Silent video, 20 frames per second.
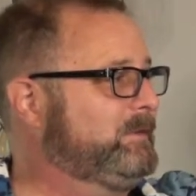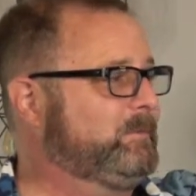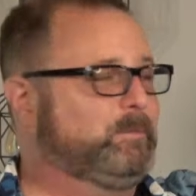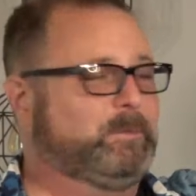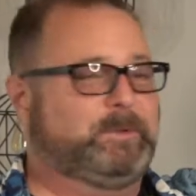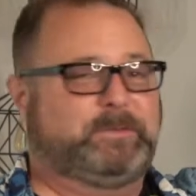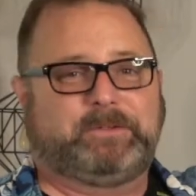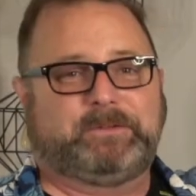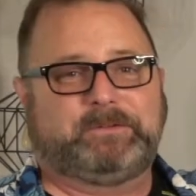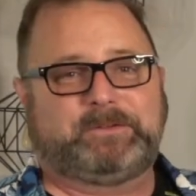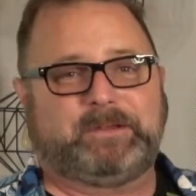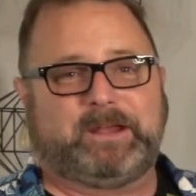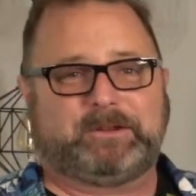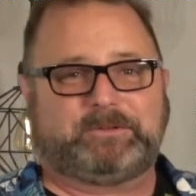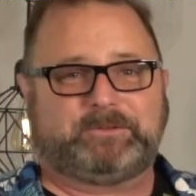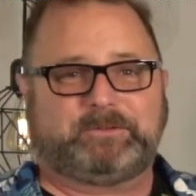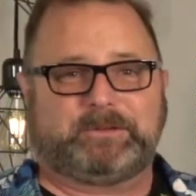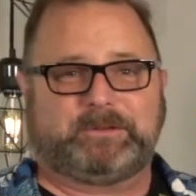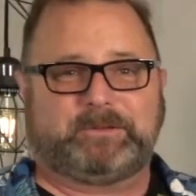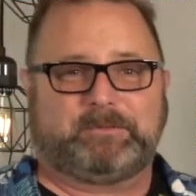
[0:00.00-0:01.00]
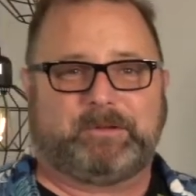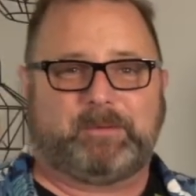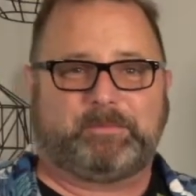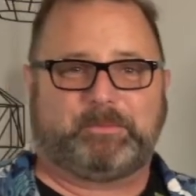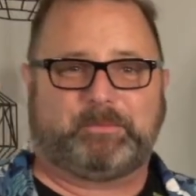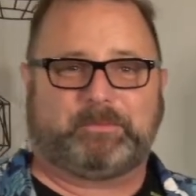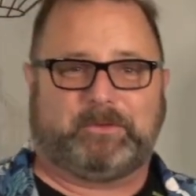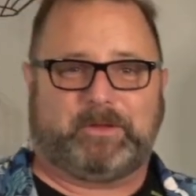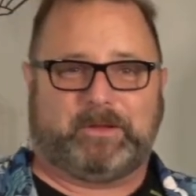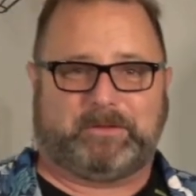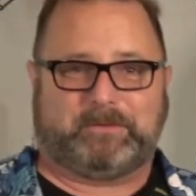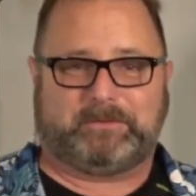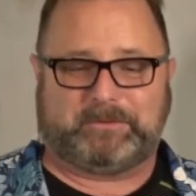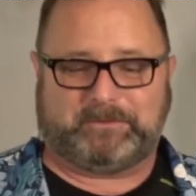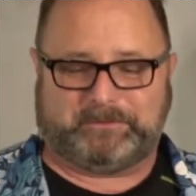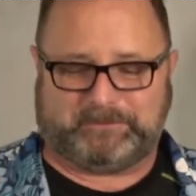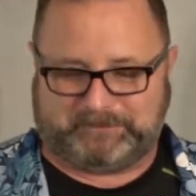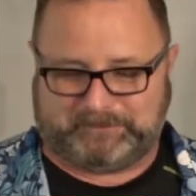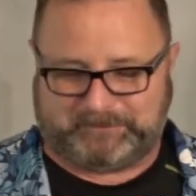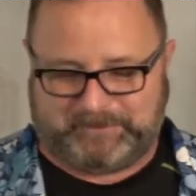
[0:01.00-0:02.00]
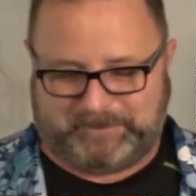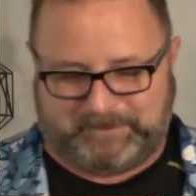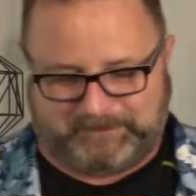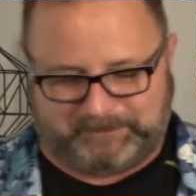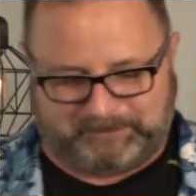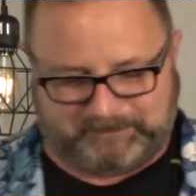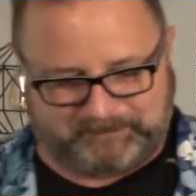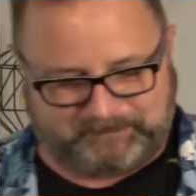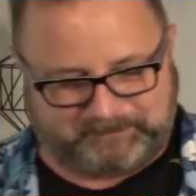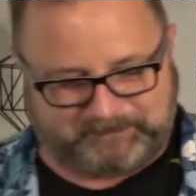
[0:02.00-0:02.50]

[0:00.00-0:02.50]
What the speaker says: what this actually represents, okay?